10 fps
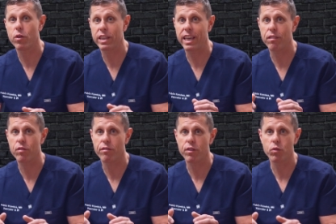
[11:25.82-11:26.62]
I want to give you
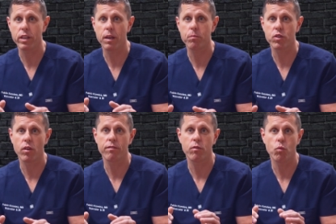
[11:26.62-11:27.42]
a few tips of
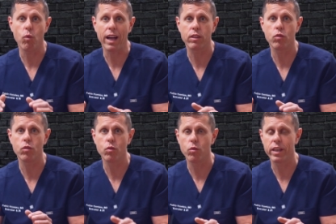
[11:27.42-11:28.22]
what to
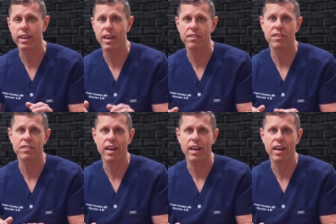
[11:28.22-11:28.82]
do in case this